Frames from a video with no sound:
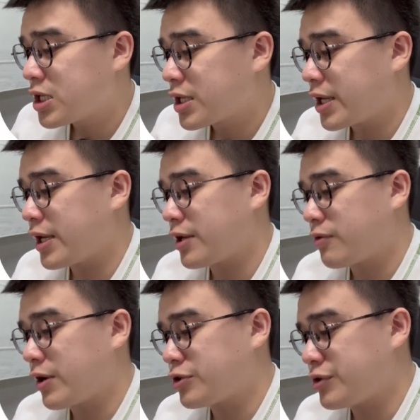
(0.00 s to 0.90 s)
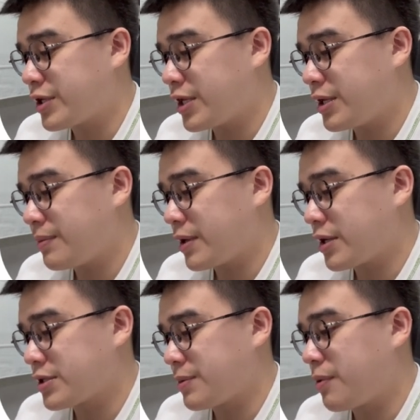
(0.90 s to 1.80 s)
Okay, quite tricky
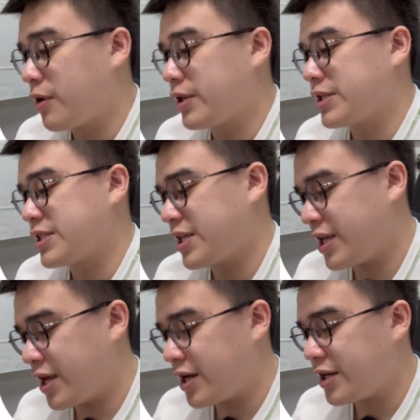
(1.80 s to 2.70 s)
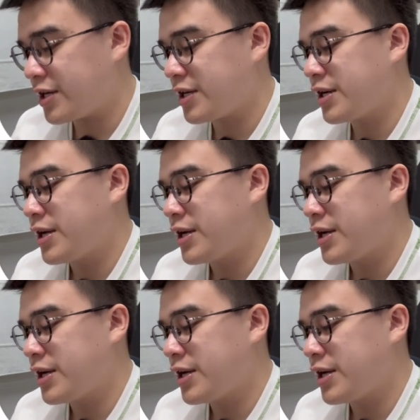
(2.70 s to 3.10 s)
because the point is here,